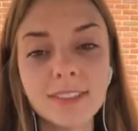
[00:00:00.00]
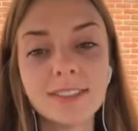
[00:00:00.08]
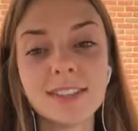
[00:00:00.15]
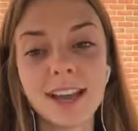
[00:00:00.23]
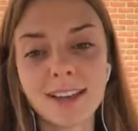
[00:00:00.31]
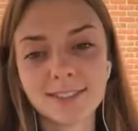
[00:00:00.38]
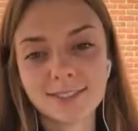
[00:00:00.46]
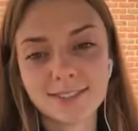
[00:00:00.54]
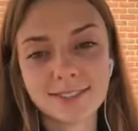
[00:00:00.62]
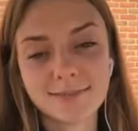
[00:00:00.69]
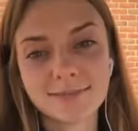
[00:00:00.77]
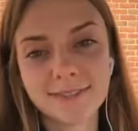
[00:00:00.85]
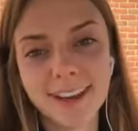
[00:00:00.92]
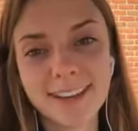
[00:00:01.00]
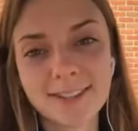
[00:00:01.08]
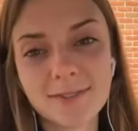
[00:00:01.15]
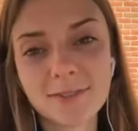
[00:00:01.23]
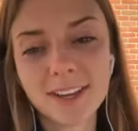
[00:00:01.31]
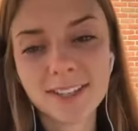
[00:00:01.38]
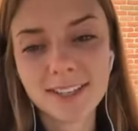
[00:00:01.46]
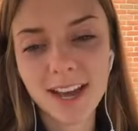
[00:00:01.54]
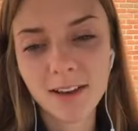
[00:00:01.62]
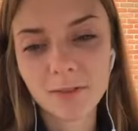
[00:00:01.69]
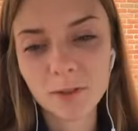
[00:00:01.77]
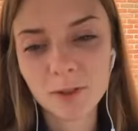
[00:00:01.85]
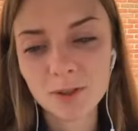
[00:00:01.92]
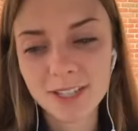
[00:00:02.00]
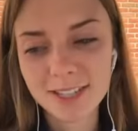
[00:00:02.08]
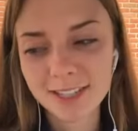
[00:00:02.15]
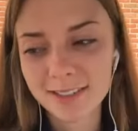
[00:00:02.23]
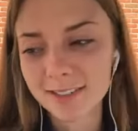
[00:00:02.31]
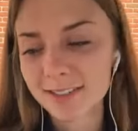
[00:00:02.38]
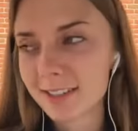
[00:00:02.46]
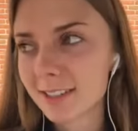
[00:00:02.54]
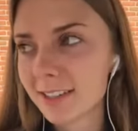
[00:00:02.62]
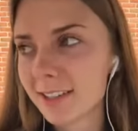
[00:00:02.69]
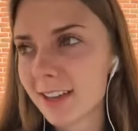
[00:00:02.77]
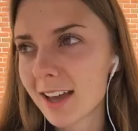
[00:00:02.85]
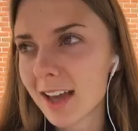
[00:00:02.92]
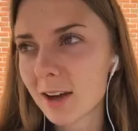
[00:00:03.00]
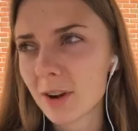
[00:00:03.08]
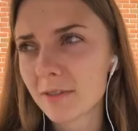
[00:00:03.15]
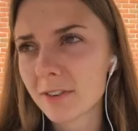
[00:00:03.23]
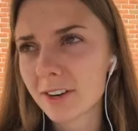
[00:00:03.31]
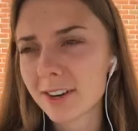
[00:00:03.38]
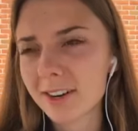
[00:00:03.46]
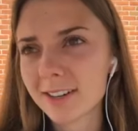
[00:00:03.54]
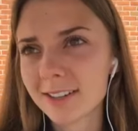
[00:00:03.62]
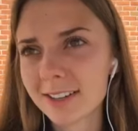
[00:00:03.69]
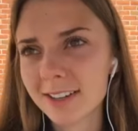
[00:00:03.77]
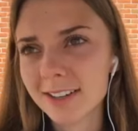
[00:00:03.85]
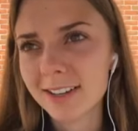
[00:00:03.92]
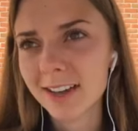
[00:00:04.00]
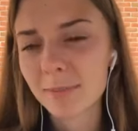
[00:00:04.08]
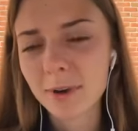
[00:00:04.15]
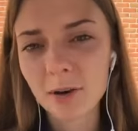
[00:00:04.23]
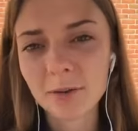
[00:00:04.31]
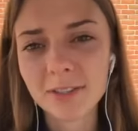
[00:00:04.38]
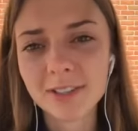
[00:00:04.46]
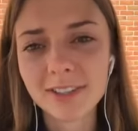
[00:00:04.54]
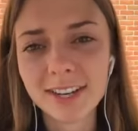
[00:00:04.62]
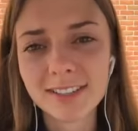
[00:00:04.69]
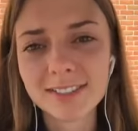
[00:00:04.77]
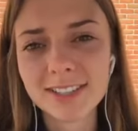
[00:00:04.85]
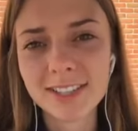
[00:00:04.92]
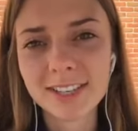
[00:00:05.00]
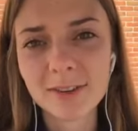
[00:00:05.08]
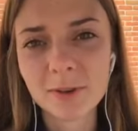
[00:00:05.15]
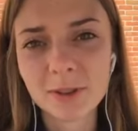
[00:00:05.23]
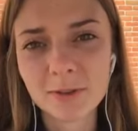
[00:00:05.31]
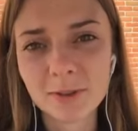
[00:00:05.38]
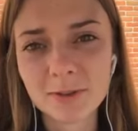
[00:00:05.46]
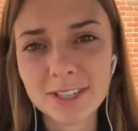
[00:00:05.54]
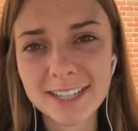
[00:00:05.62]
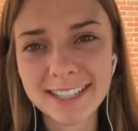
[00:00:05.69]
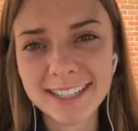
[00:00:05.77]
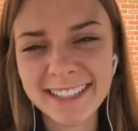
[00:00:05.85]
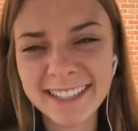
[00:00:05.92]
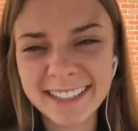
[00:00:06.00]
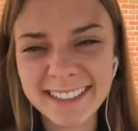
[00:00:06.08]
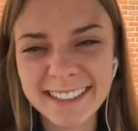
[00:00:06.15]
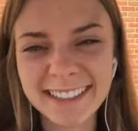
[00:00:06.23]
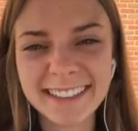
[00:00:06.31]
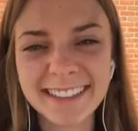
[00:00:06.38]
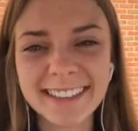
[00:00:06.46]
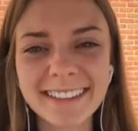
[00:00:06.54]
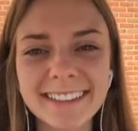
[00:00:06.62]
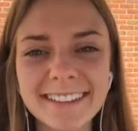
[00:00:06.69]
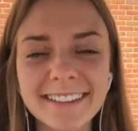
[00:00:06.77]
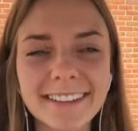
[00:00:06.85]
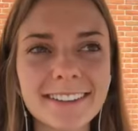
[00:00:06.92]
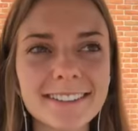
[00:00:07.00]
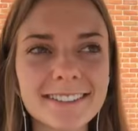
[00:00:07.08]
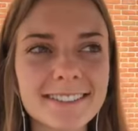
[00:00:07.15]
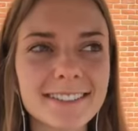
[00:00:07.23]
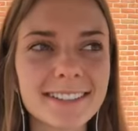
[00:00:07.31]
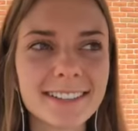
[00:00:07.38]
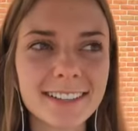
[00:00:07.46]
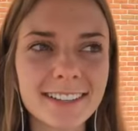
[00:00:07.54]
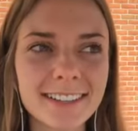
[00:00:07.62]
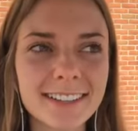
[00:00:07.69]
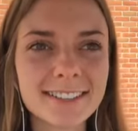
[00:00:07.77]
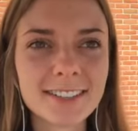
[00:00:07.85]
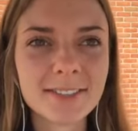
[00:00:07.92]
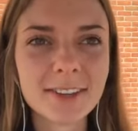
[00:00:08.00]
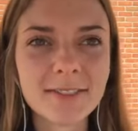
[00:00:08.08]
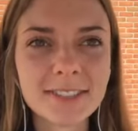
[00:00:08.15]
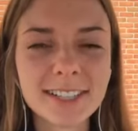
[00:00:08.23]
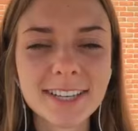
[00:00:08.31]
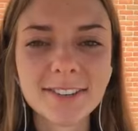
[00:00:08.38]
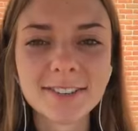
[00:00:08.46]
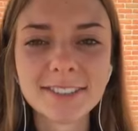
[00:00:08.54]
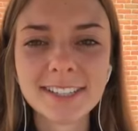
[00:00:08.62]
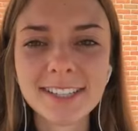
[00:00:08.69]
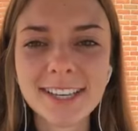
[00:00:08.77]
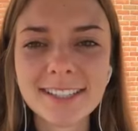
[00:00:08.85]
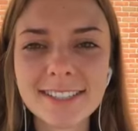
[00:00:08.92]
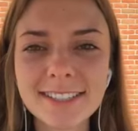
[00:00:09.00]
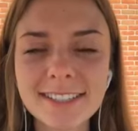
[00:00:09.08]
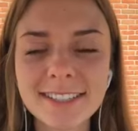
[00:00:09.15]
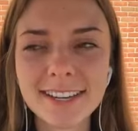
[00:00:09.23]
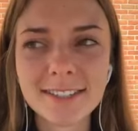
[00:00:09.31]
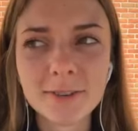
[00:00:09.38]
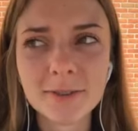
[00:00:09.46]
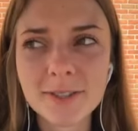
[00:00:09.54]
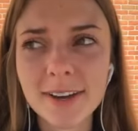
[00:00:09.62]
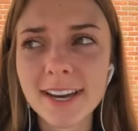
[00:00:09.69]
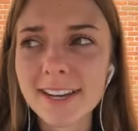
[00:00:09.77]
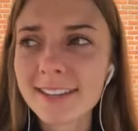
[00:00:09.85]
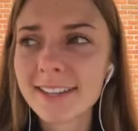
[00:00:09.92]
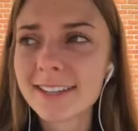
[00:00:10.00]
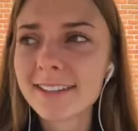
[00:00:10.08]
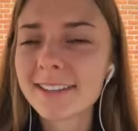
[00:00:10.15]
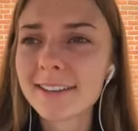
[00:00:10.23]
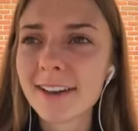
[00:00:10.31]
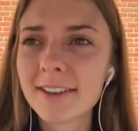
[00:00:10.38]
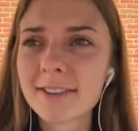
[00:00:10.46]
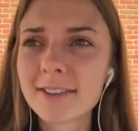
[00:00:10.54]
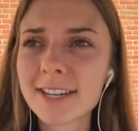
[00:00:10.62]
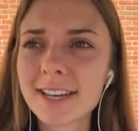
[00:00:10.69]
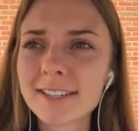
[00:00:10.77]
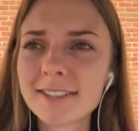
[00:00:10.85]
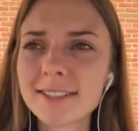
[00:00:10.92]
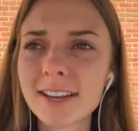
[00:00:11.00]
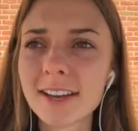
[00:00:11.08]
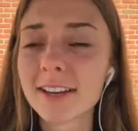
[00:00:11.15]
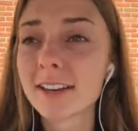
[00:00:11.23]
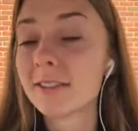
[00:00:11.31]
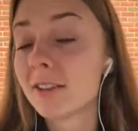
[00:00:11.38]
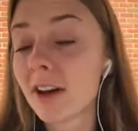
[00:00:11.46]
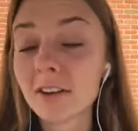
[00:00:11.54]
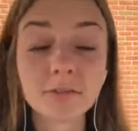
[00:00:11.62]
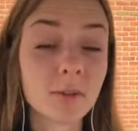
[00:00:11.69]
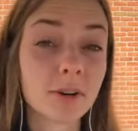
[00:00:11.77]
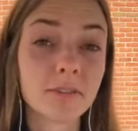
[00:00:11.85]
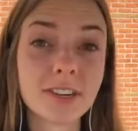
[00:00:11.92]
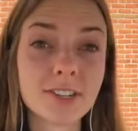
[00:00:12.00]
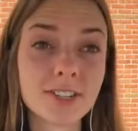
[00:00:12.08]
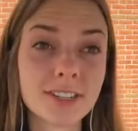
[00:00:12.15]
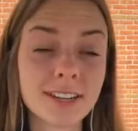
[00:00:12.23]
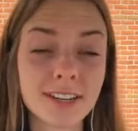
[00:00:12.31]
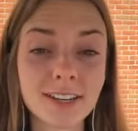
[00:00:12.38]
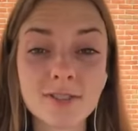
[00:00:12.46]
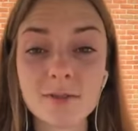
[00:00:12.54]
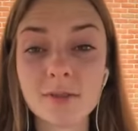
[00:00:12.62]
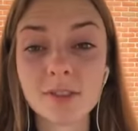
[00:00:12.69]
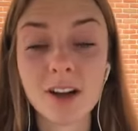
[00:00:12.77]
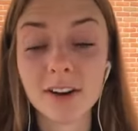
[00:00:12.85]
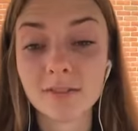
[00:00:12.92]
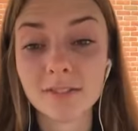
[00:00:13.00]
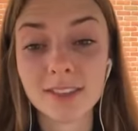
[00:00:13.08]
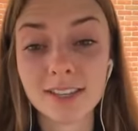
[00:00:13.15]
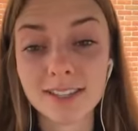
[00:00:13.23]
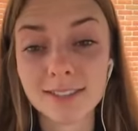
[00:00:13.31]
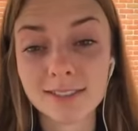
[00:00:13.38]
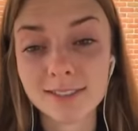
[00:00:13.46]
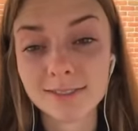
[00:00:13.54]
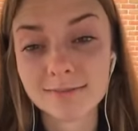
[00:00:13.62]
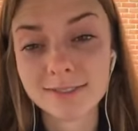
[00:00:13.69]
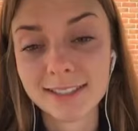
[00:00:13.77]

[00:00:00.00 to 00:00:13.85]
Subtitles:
Yes, I do like to have a routine. However, I'm not really good at sticking with a routine because sometimes I get really lazy and I don't do anything. Other days, I get a lot of motivation and I do a lot of things.